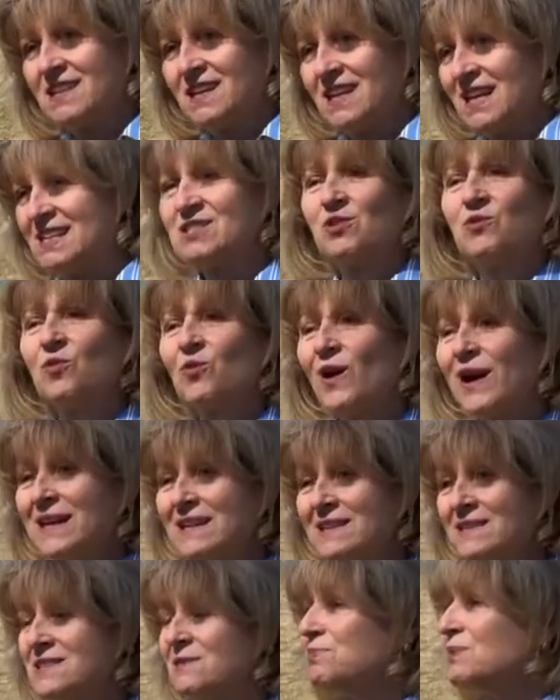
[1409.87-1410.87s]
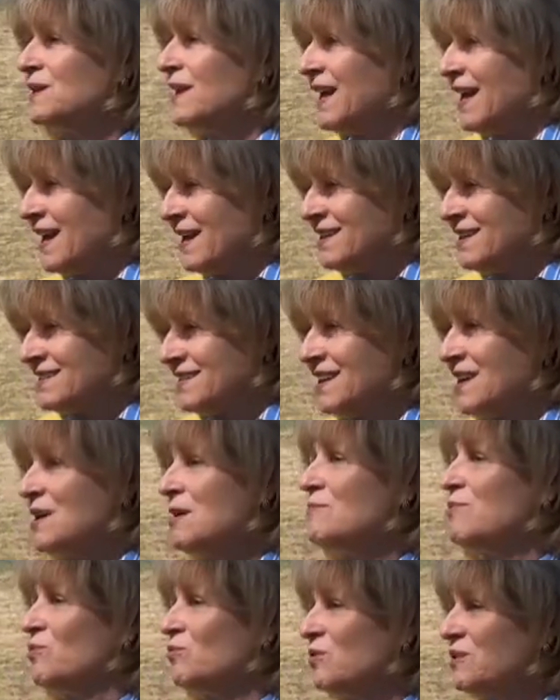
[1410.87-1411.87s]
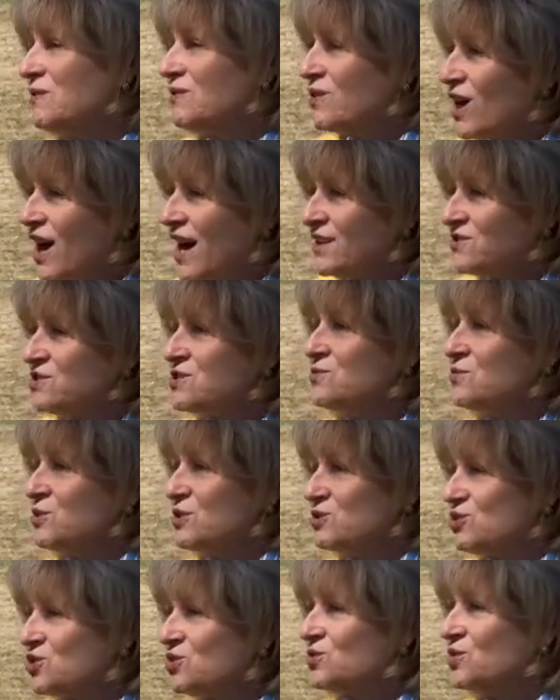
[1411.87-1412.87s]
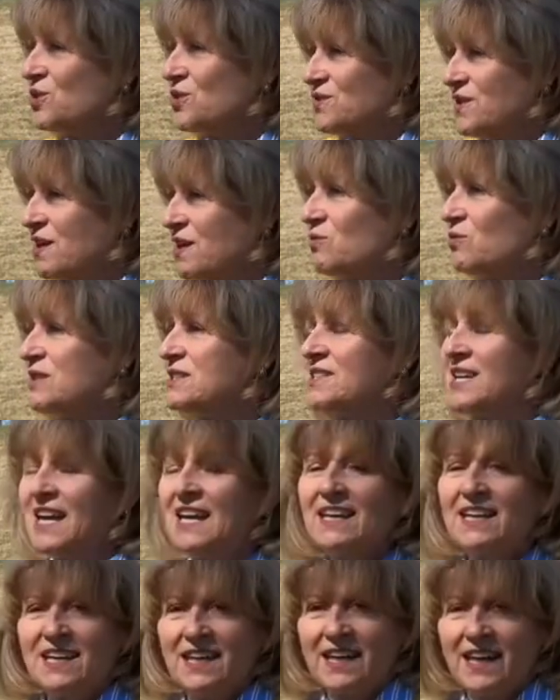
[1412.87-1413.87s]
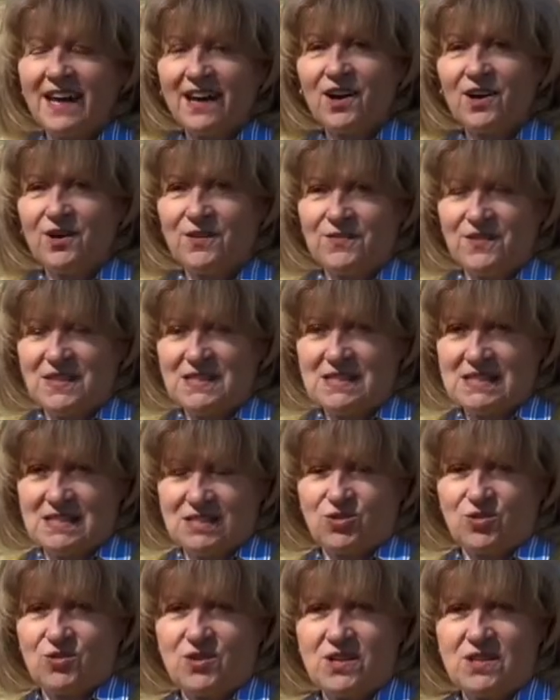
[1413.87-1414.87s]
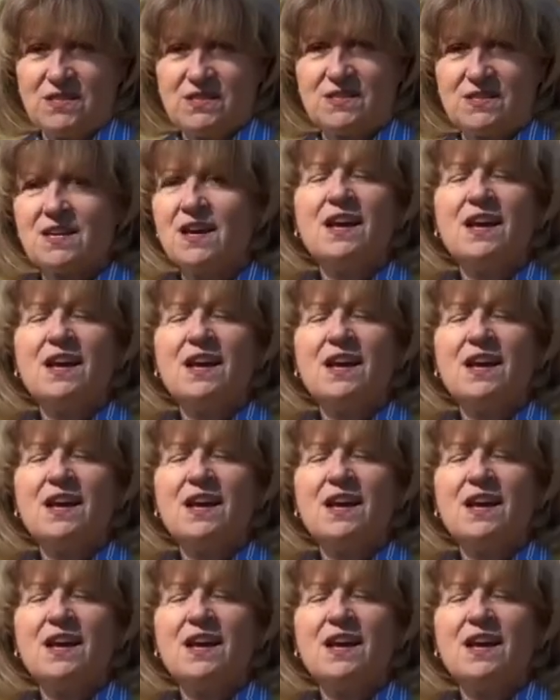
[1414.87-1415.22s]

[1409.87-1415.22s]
It's great to plant, but we've got to ensure that we take care of these trees,